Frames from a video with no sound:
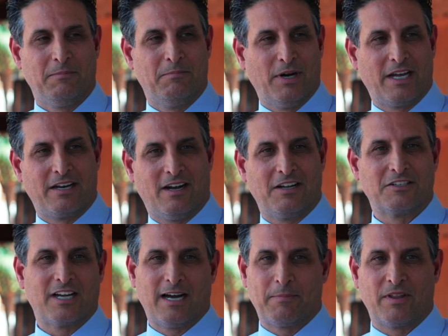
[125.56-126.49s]
But on
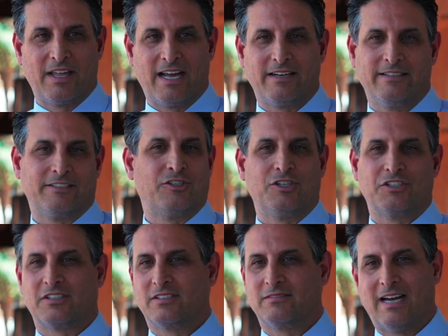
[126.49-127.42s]
top of that, it's
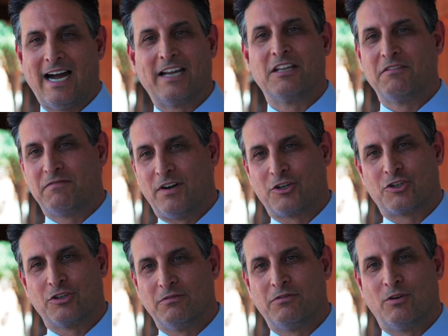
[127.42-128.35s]
just highly
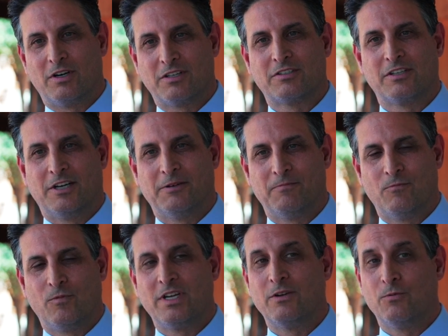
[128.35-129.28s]
functional for us. So
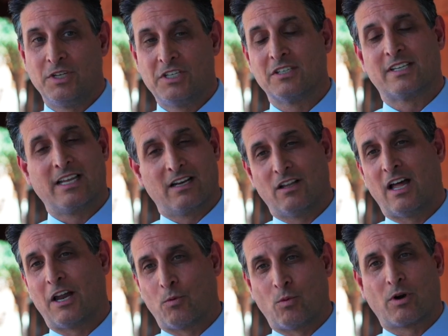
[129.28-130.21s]
we just get a
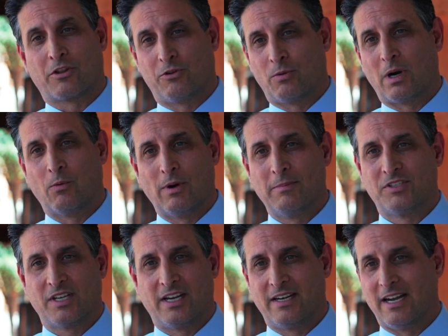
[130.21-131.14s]
lot of work through our
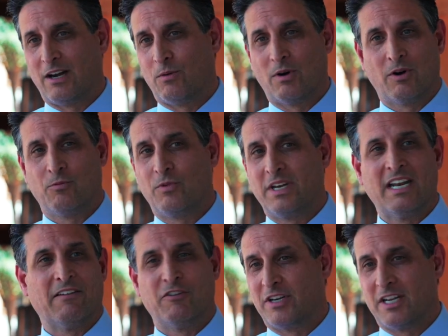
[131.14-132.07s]
website now where we
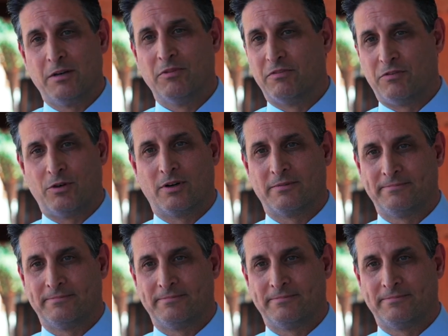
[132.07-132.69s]
never did before.